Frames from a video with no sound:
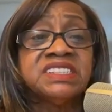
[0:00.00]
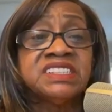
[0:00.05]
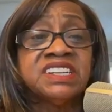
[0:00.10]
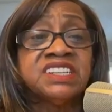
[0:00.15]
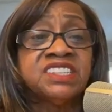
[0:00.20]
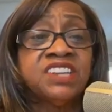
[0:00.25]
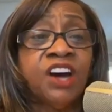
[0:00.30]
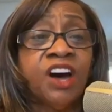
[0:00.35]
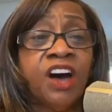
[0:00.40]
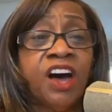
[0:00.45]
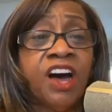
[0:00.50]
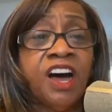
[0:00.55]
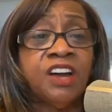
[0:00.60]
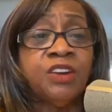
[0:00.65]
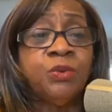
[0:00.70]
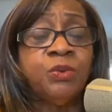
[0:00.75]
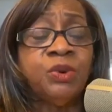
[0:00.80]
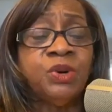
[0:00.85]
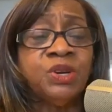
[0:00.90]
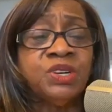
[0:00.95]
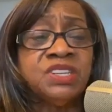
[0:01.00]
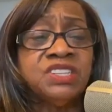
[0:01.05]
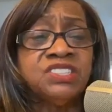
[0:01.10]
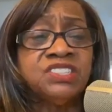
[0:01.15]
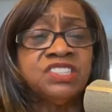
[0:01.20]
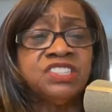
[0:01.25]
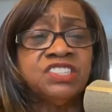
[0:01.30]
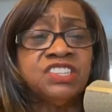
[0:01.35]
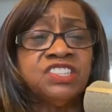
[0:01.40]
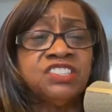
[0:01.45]
that God will
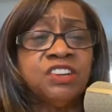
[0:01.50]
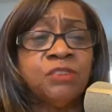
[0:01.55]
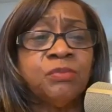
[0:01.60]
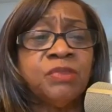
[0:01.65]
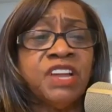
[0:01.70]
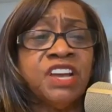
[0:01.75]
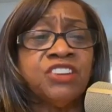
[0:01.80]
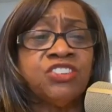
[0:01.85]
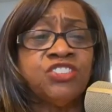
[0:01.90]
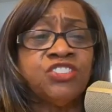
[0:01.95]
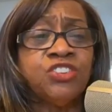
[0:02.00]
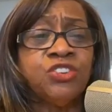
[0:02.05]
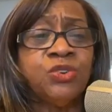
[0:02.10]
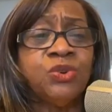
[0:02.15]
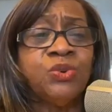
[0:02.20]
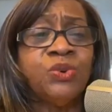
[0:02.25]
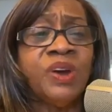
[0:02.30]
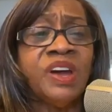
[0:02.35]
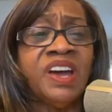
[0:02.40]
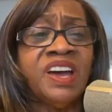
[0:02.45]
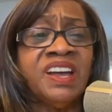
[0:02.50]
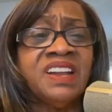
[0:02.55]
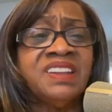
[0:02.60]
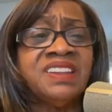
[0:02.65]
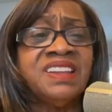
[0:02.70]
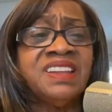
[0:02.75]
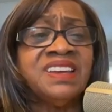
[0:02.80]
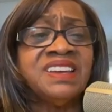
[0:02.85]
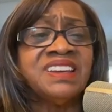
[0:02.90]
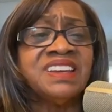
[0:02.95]
continue to bless you
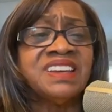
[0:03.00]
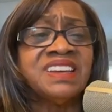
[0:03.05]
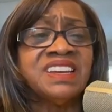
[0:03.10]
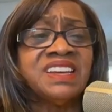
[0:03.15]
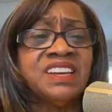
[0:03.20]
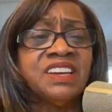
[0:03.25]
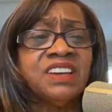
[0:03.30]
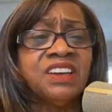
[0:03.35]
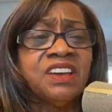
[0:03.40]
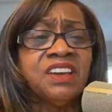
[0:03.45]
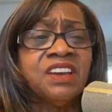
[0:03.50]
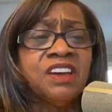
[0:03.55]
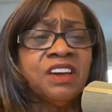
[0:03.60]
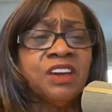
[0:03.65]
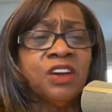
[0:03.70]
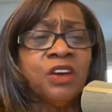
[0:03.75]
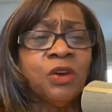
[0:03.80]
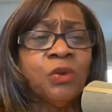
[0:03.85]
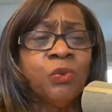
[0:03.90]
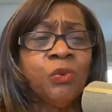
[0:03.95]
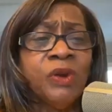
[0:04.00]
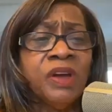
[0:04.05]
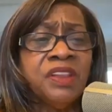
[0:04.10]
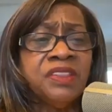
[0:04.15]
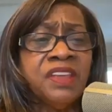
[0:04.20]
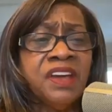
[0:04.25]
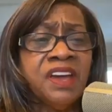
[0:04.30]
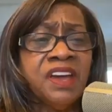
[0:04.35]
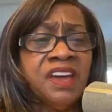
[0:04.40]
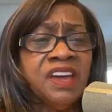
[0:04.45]
and
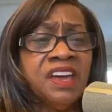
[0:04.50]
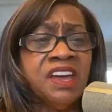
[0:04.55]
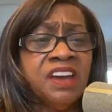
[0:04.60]
render